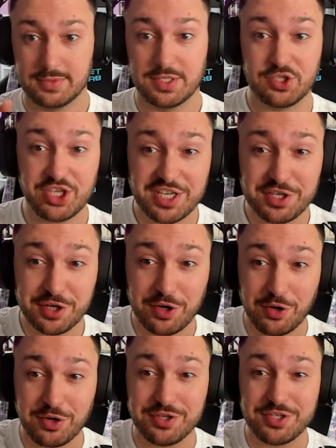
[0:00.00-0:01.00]
Season
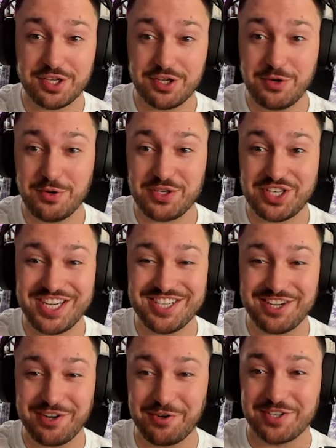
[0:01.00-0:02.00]
goals, use
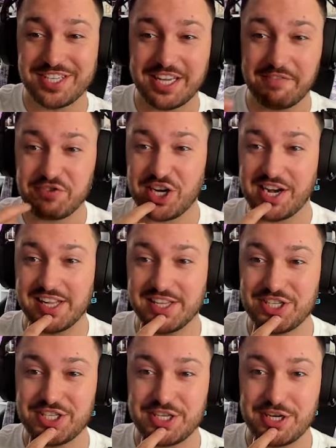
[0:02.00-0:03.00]
season goals to give
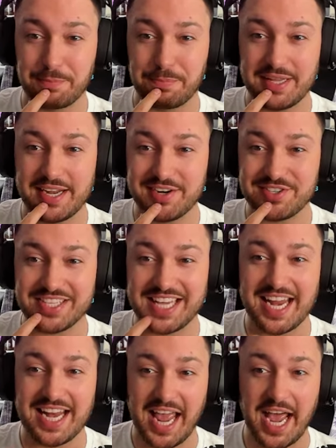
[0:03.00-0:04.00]
challenges to your players to
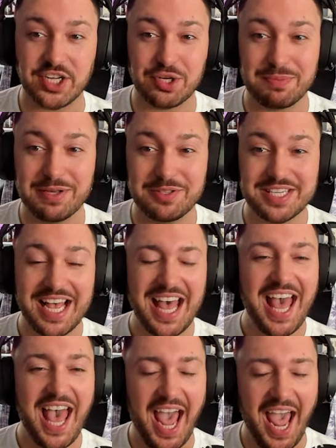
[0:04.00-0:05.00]
gain attributes,
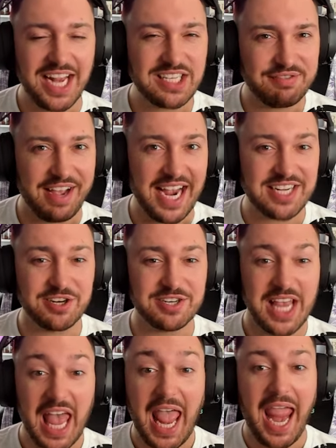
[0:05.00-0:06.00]
X
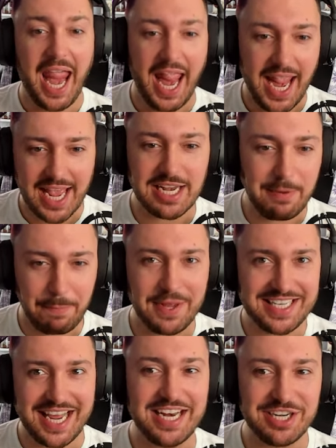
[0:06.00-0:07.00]
factors, and
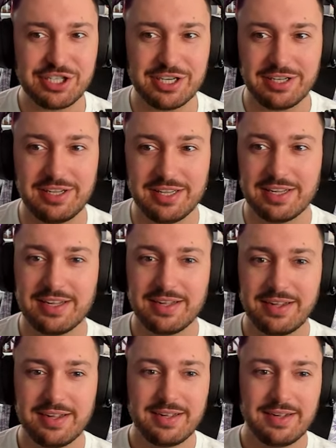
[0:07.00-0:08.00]
potential?
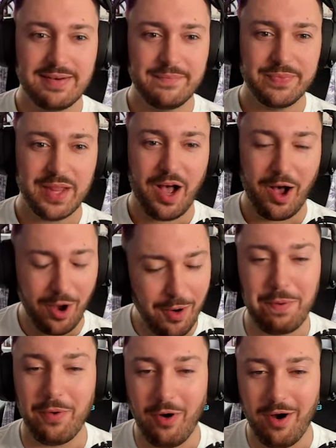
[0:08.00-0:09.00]
Oh
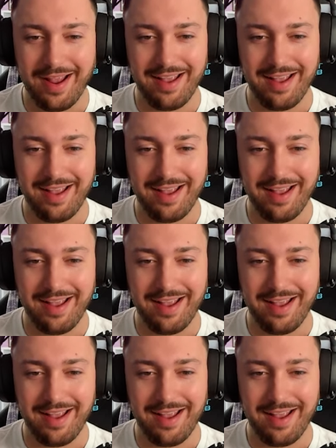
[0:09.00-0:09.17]
boy.